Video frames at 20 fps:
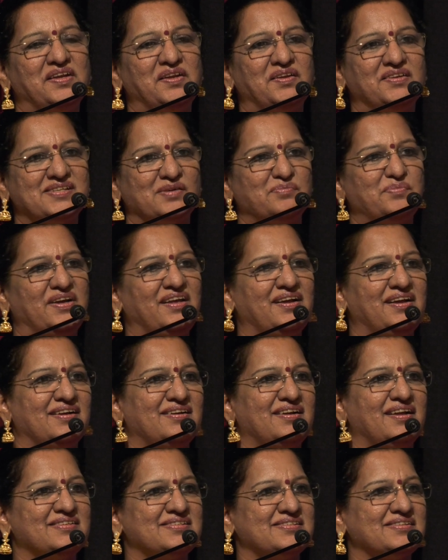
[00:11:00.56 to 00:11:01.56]
when somebody
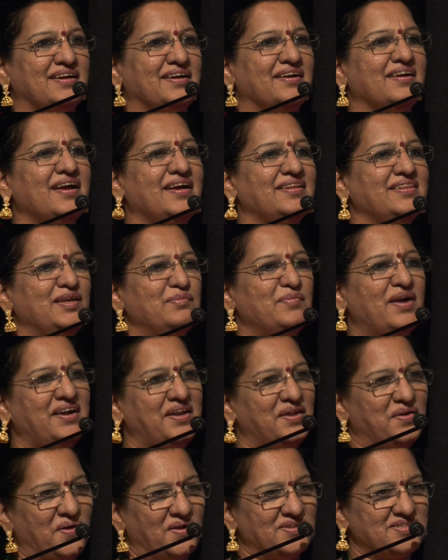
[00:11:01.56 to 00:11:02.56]
conducts a
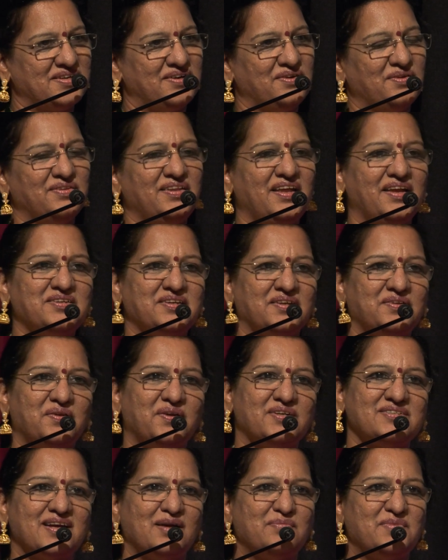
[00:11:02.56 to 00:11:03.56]
thematic concert on Dikshitar
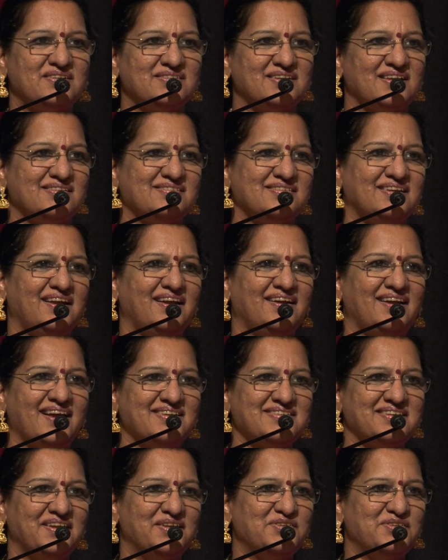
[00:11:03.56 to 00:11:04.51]
or Shyama sastri and has an